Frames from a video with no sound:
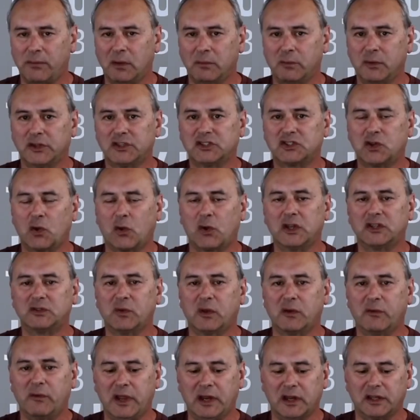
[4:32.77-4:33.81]
with stories we
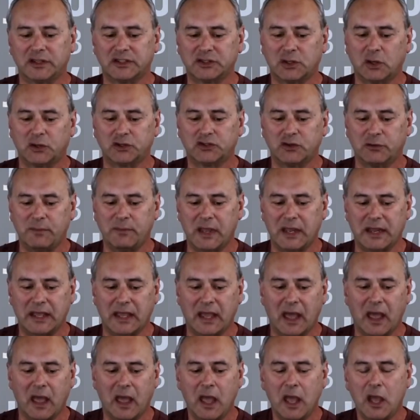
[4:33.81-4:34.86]
read on social
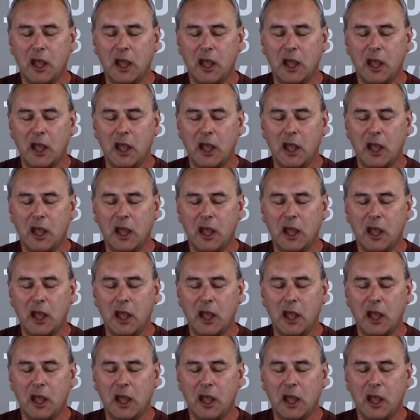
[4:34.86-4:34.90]
media.